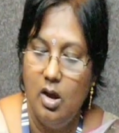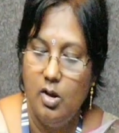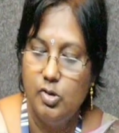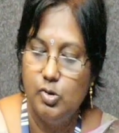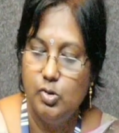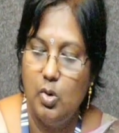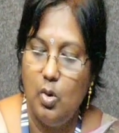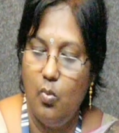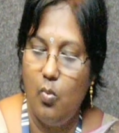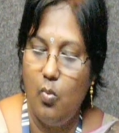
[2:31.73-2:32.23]

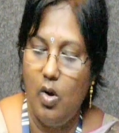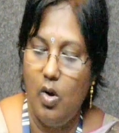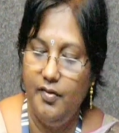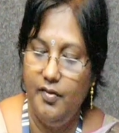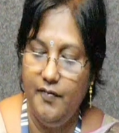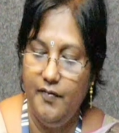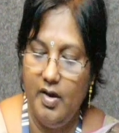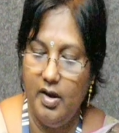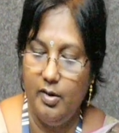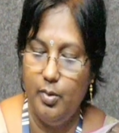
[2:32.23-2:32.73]
So what
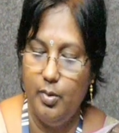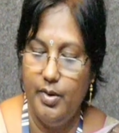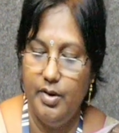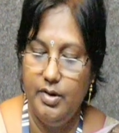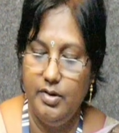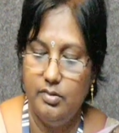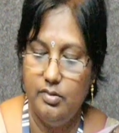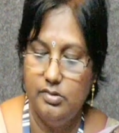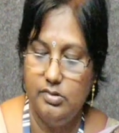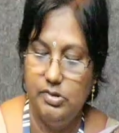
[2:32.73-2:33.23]
we are
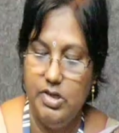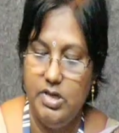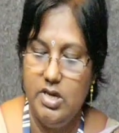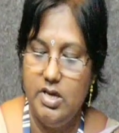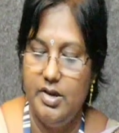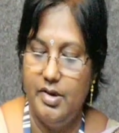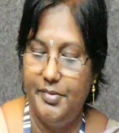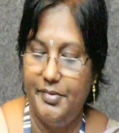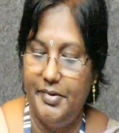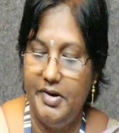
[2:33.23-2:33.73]
going to see
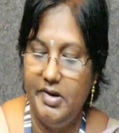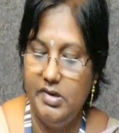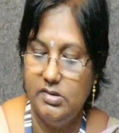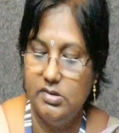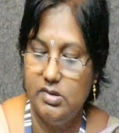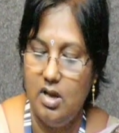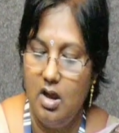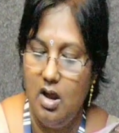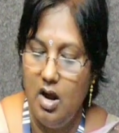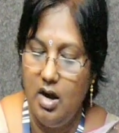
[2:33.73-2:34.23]
here is
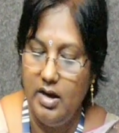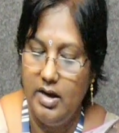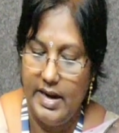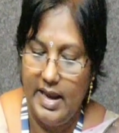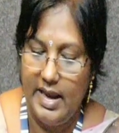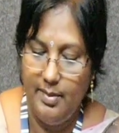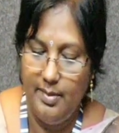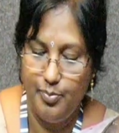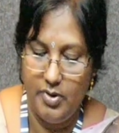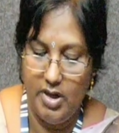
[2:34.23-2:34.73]

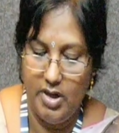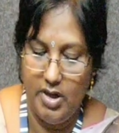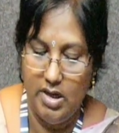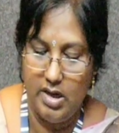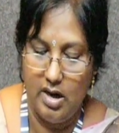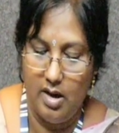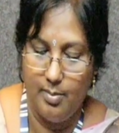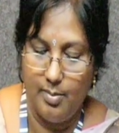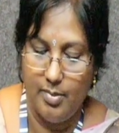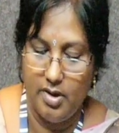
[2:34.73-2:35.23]
type 3
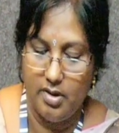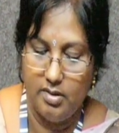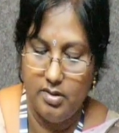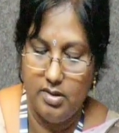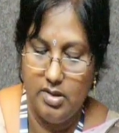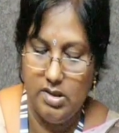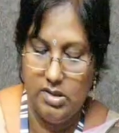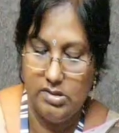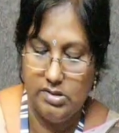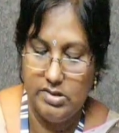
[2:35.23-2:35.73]
grammar.
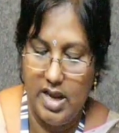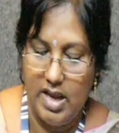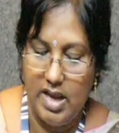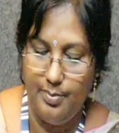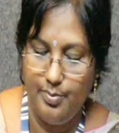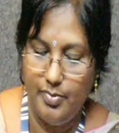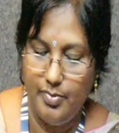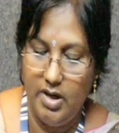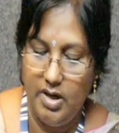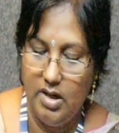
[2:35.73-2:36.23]
These type
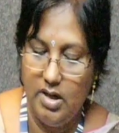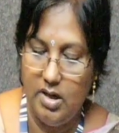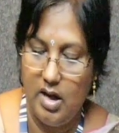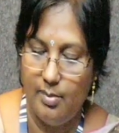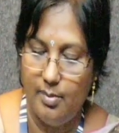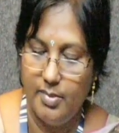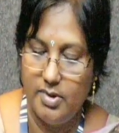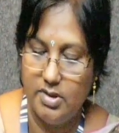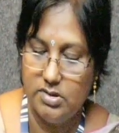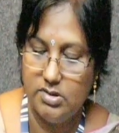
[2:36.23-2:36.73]
3
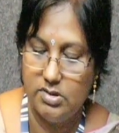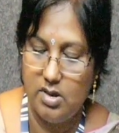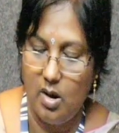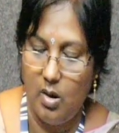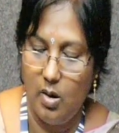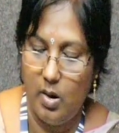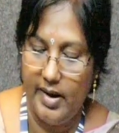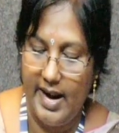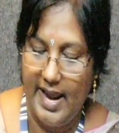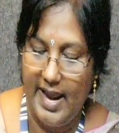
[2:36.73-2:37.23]
grammars
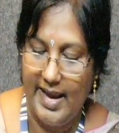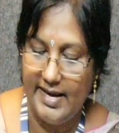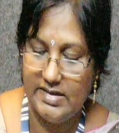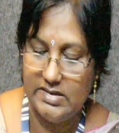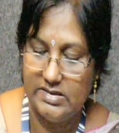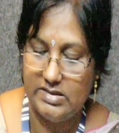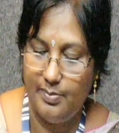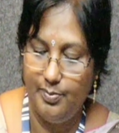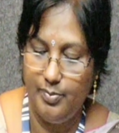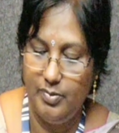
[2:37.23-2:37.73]
are
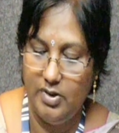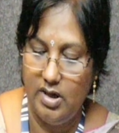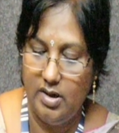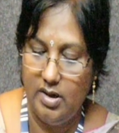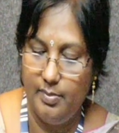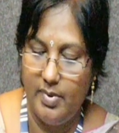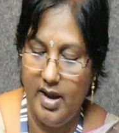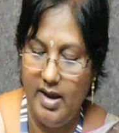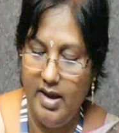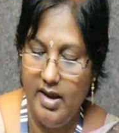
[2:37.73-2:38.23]
accepted
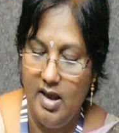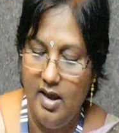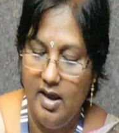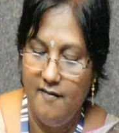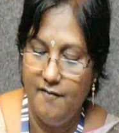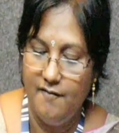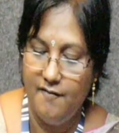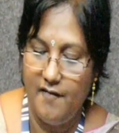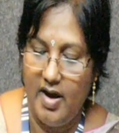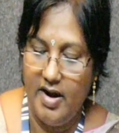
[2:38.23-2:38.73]
by
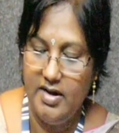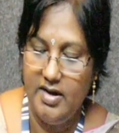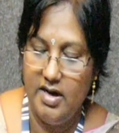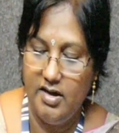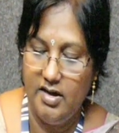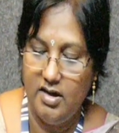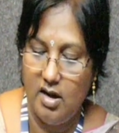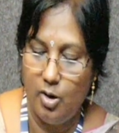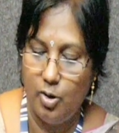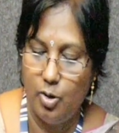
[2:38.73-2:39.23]

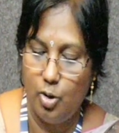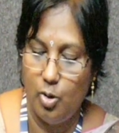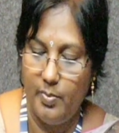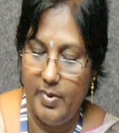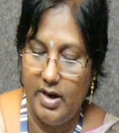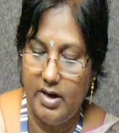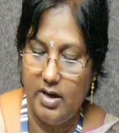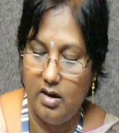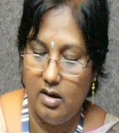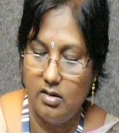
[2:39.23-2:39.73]
finite
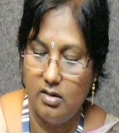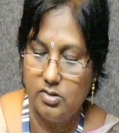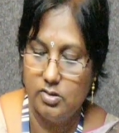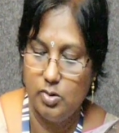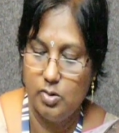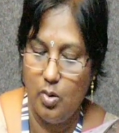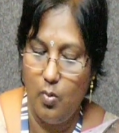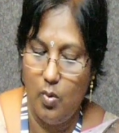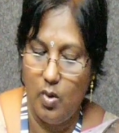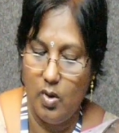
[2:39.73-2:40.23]
automata.
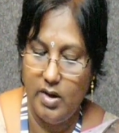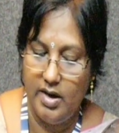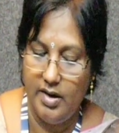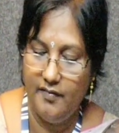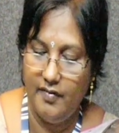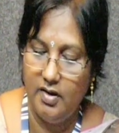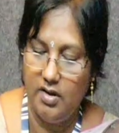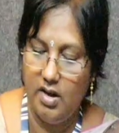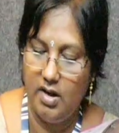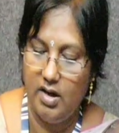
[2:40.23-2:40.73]
So
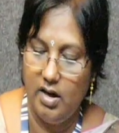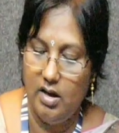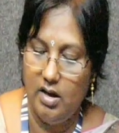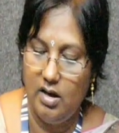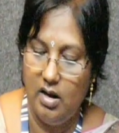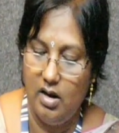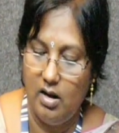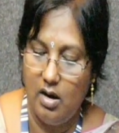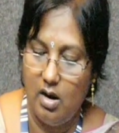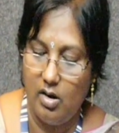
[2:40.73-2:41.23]
whatever the
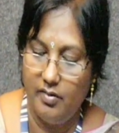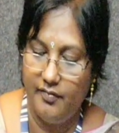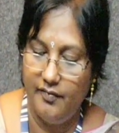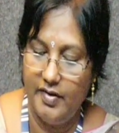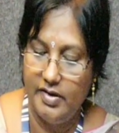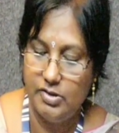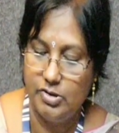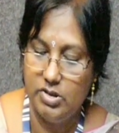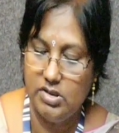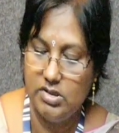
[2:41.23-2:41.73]
regular
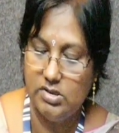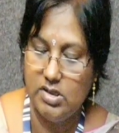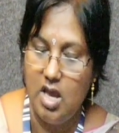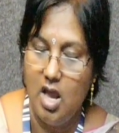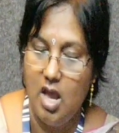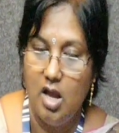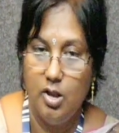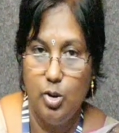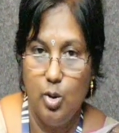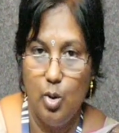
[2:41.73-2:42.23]
languages,
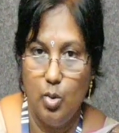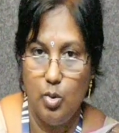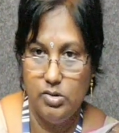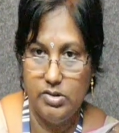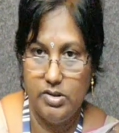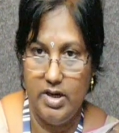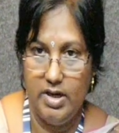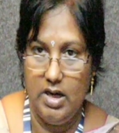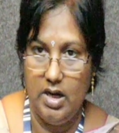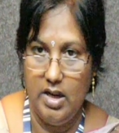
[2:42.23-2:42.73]
those
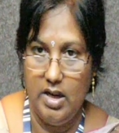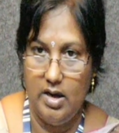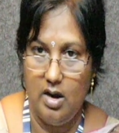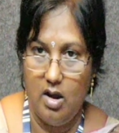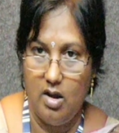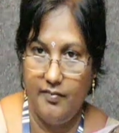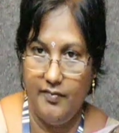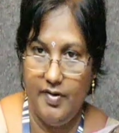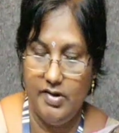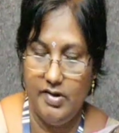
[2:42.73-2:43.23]
regular
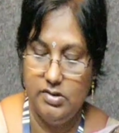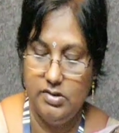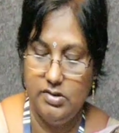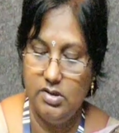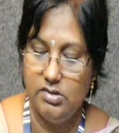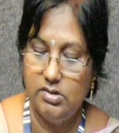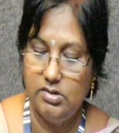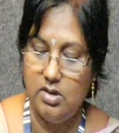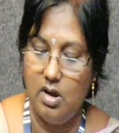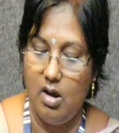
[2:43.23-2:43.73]

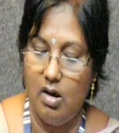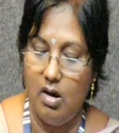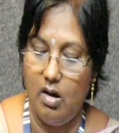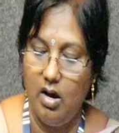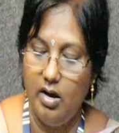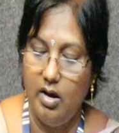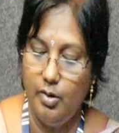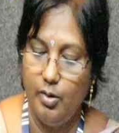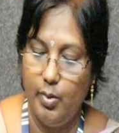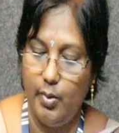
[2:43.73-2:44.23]
languages
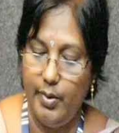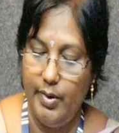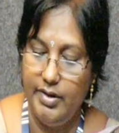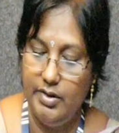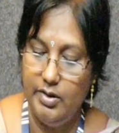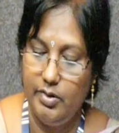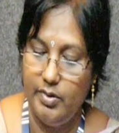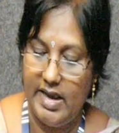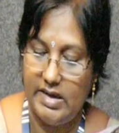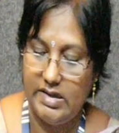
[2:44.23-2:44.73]
are going
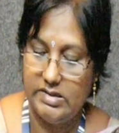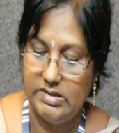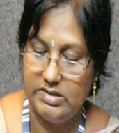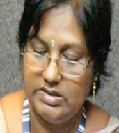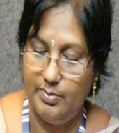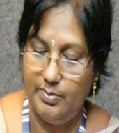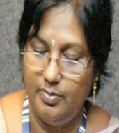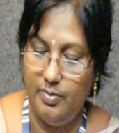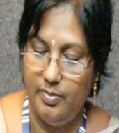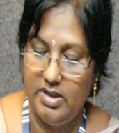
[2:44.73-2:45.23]
to
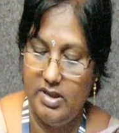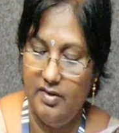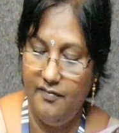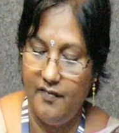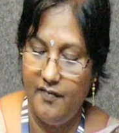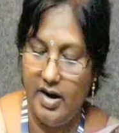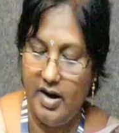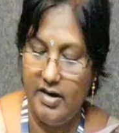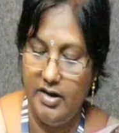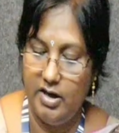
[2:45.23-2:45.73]
accept by the
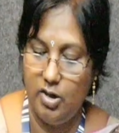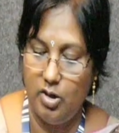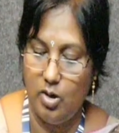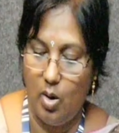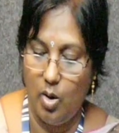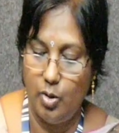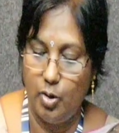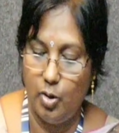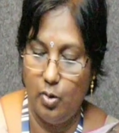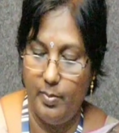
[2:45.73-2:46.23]
finite
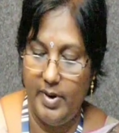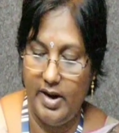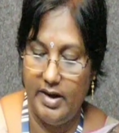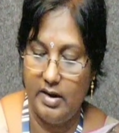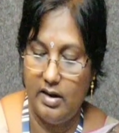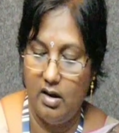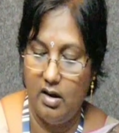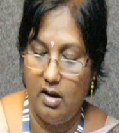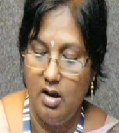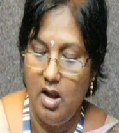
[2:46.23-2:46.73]

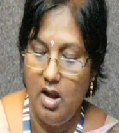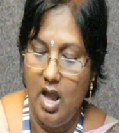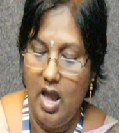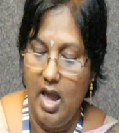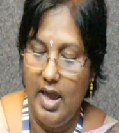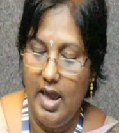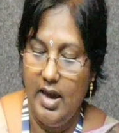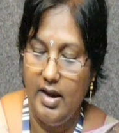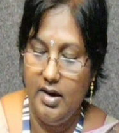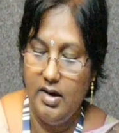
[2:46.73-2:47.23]
automata.
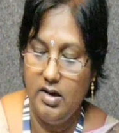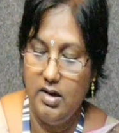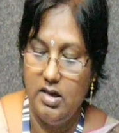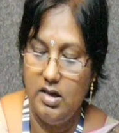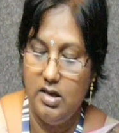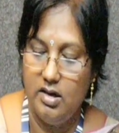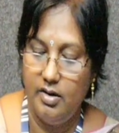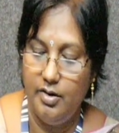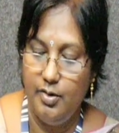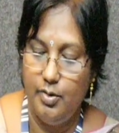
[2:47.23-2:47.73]
And
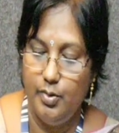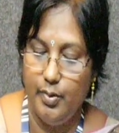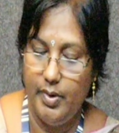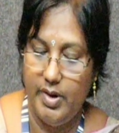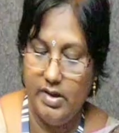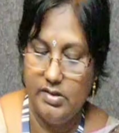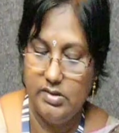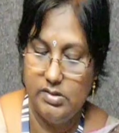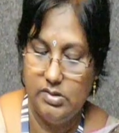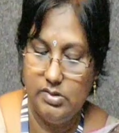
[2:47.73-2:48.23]
here you
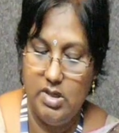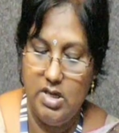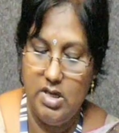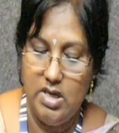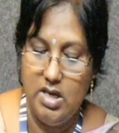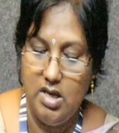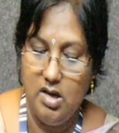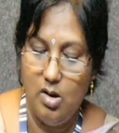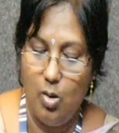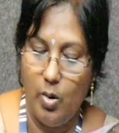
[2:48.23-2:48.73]
can
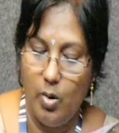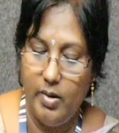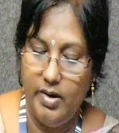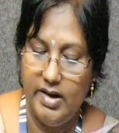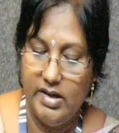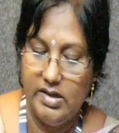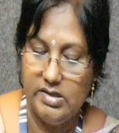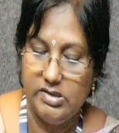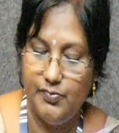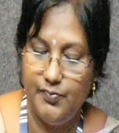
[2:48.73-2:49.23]
see
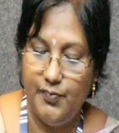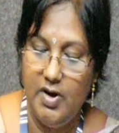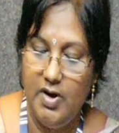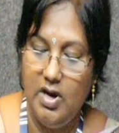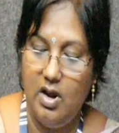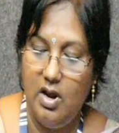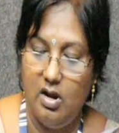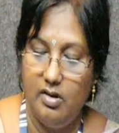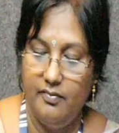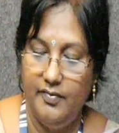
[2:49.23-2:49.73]
context free
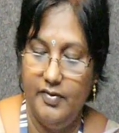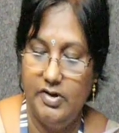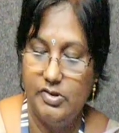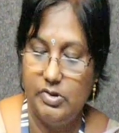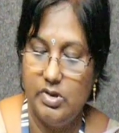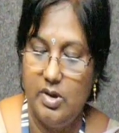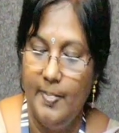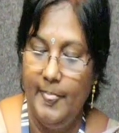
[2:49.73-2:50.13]
language.